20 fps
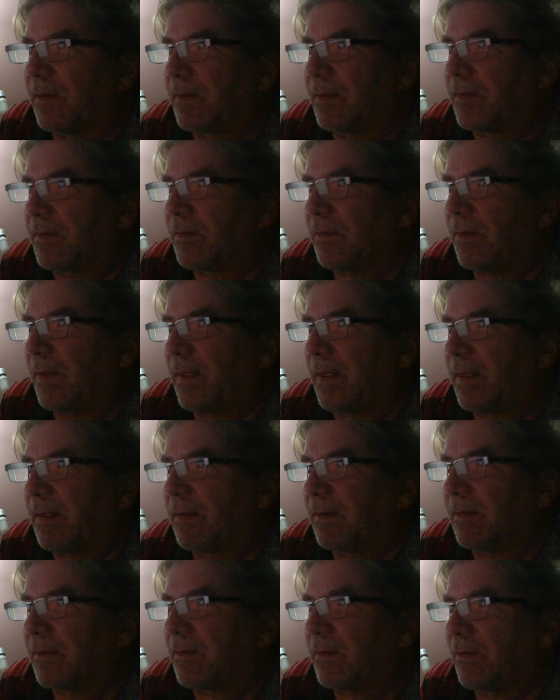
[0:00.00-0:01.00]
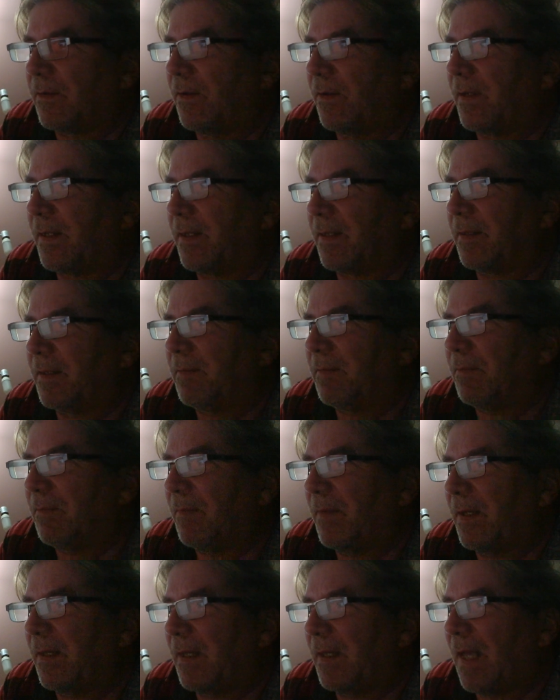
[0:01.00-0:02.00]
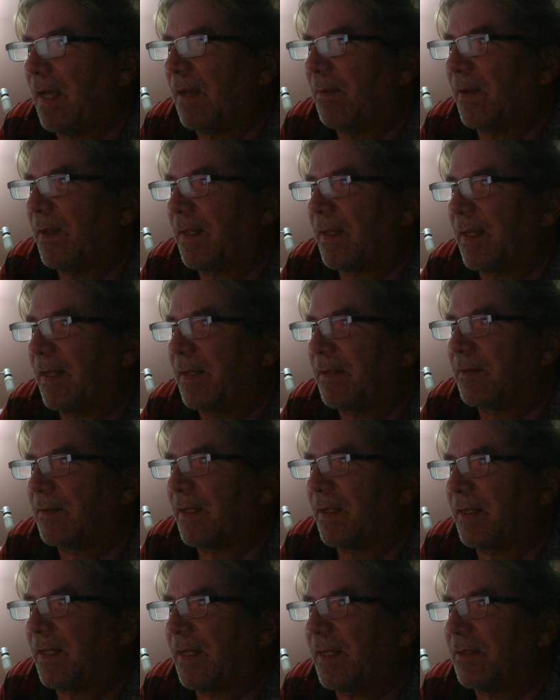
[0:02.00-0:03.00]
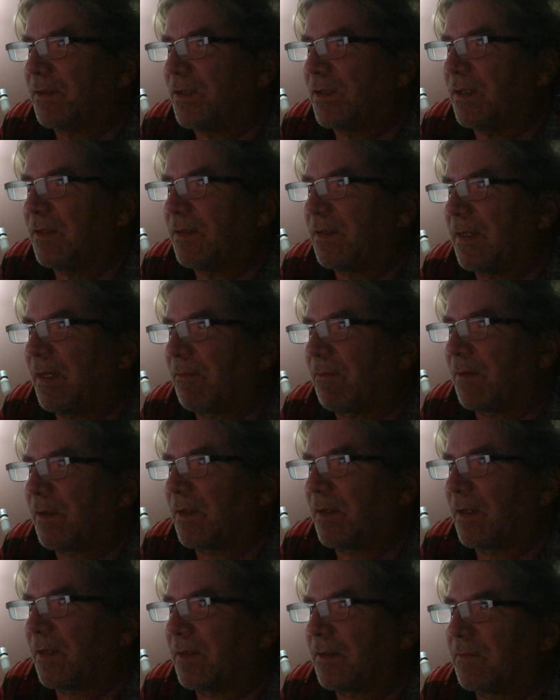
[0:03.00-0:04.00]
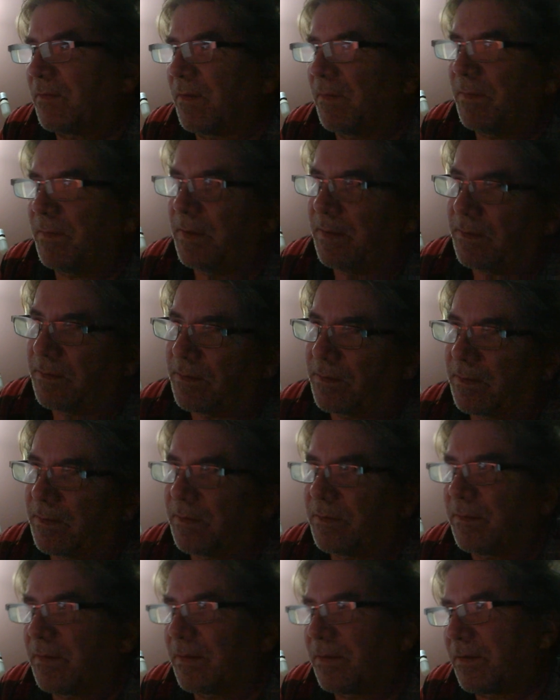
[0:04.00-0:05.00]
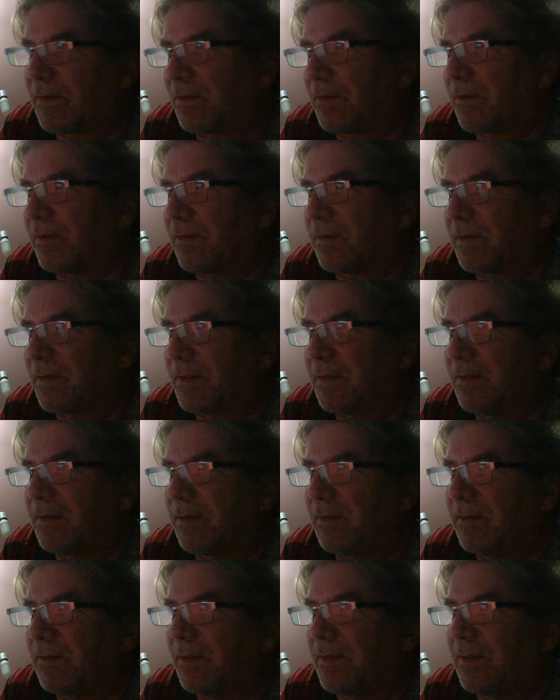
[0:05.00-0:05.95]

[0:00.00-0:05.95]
So I in my lab I can't change the network cards from internal to external to